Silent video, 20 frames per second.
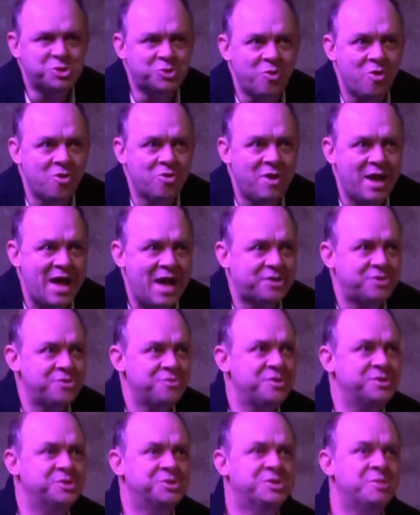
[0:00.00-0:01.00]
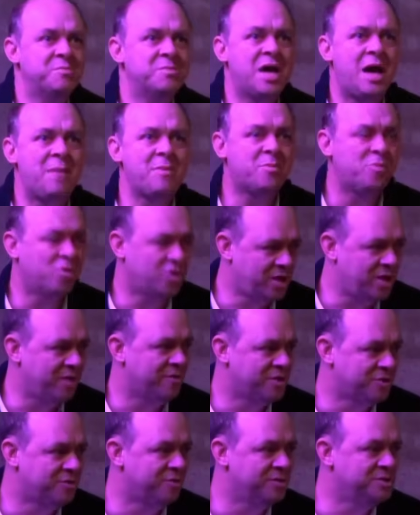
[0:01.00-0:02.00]
a stronger actor than some comic book
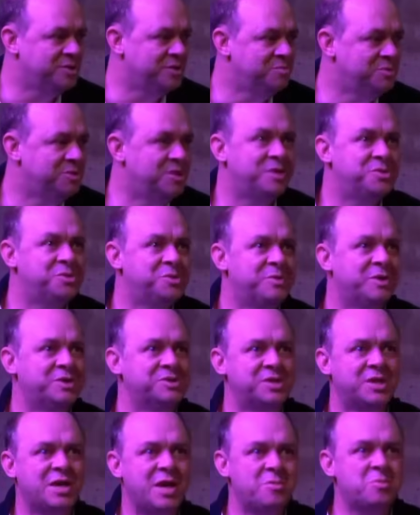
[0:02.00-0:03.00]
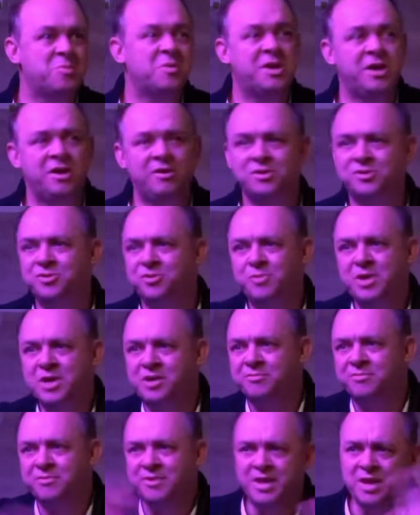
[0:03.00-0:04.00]
character in some sense, because the comic book character we
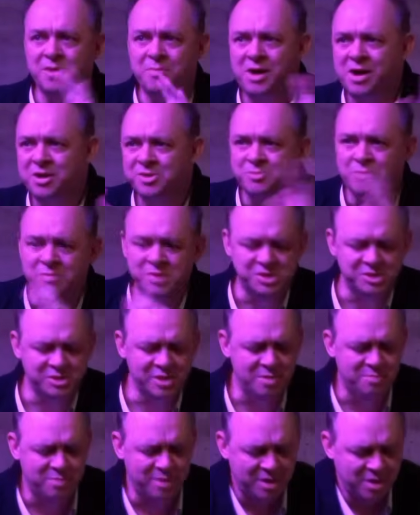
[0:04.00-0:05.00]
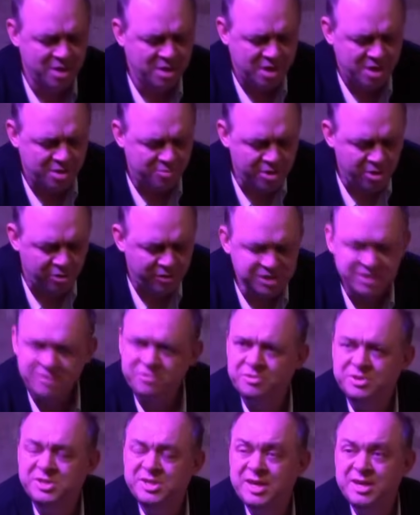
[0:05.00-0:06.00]
can forget about when we sleep. We always
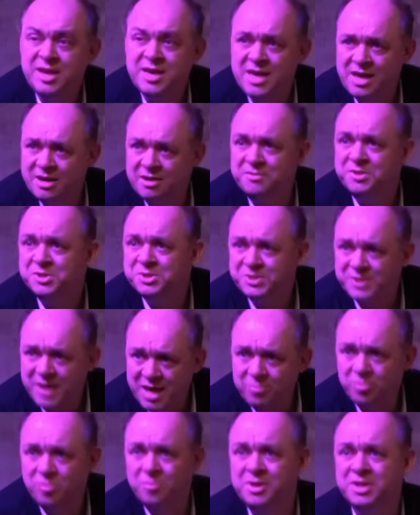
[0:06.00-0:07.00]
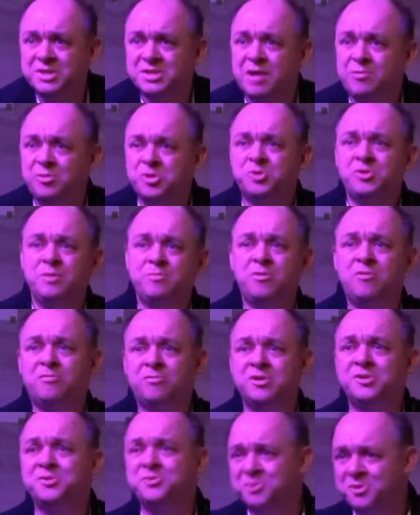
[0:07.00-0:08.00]
have to take account of this table because I will trip
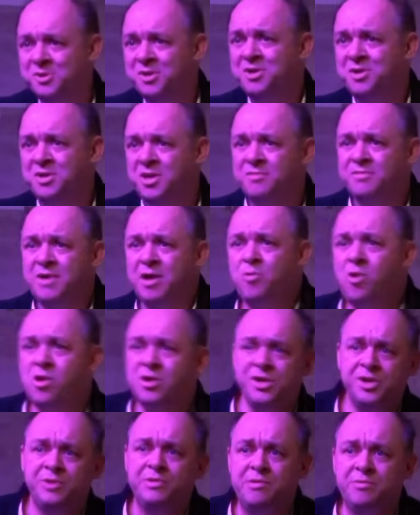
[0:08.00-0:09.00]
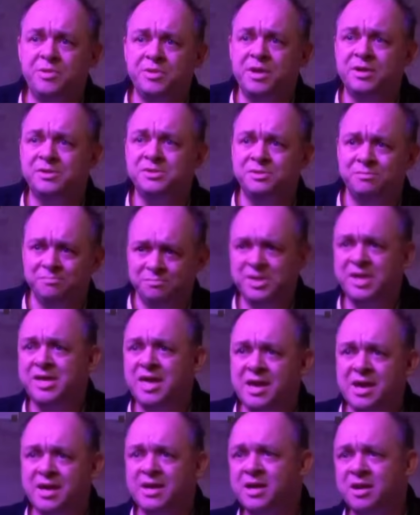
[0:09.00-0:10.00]
over it if I walk into it without
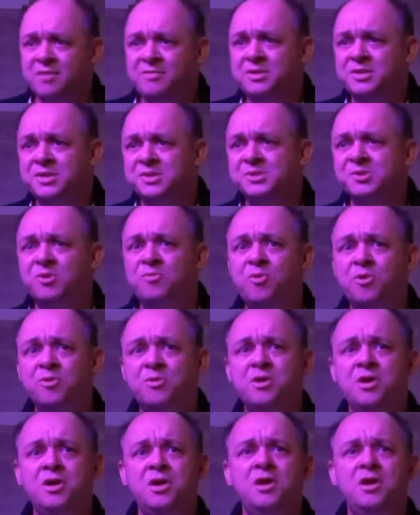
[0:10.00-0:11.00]
taking account of it and so forth.